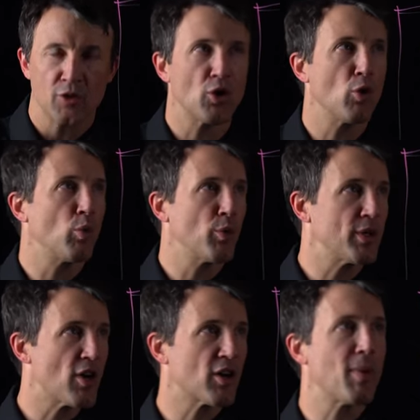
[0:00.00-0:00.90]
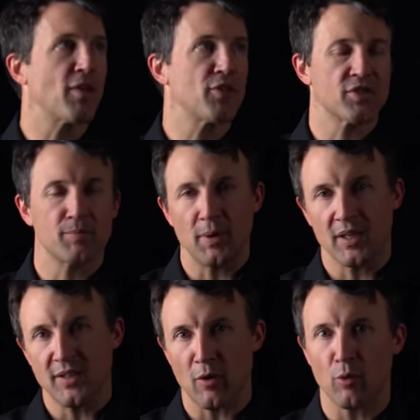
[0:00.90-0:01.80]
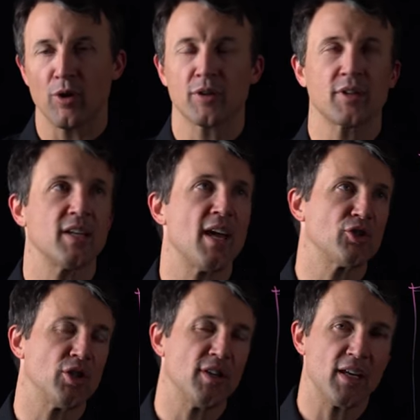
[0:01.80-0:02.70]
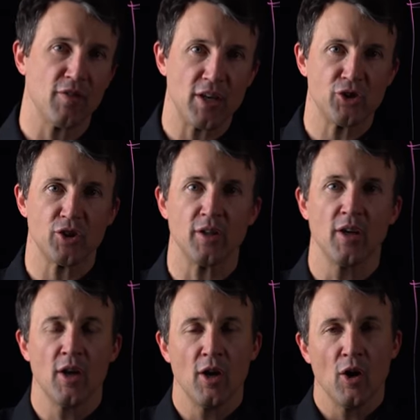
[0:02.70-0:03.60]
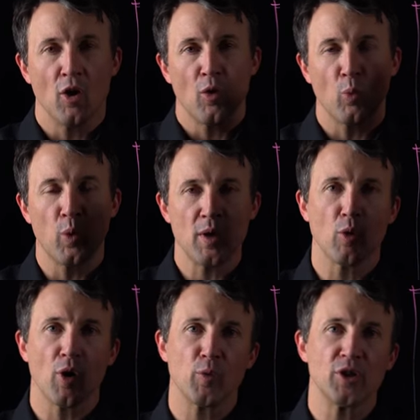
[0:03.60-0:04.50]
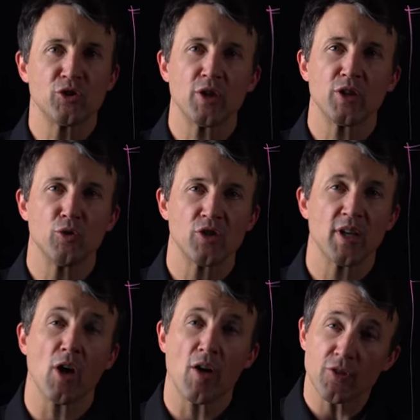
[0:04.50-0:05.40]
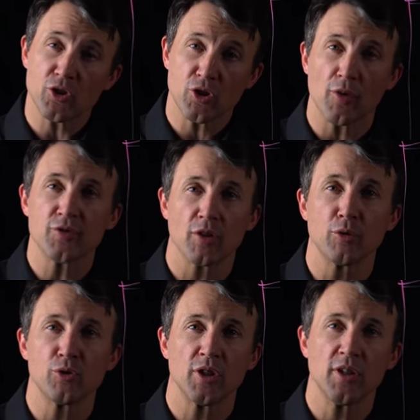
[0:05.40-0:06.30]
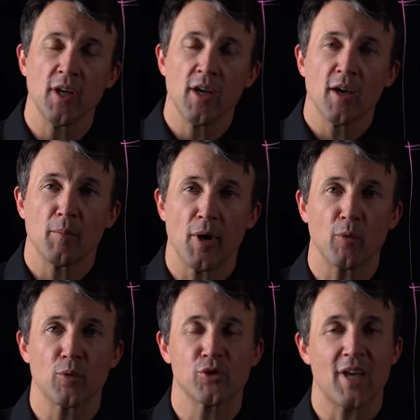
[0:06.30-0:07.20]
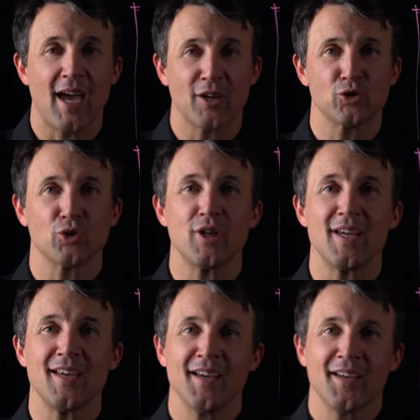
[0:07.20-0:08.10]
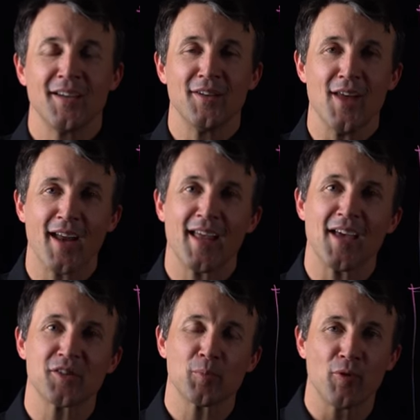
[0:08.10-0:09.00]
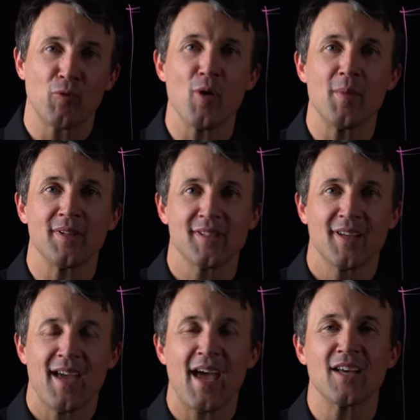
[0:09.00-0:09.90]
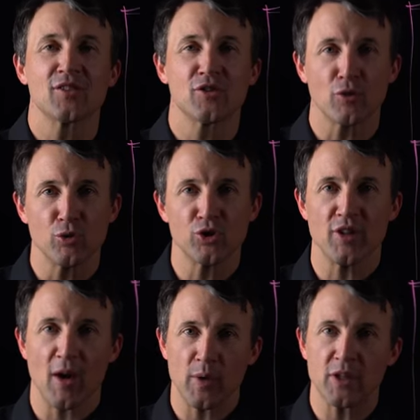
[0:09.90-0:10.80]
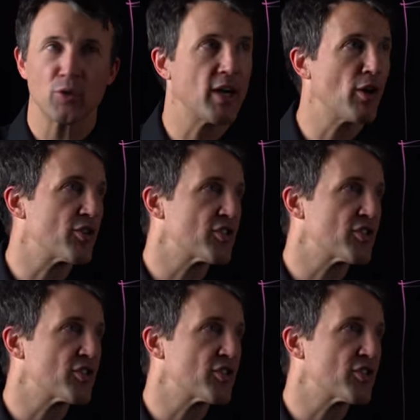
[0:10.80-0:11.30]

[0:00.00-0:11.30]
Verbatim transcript: So when we talk about this big network, the connection, the innovation, we were originally using an off-the-shelf solution, but it was actually not as performant as the solution that we created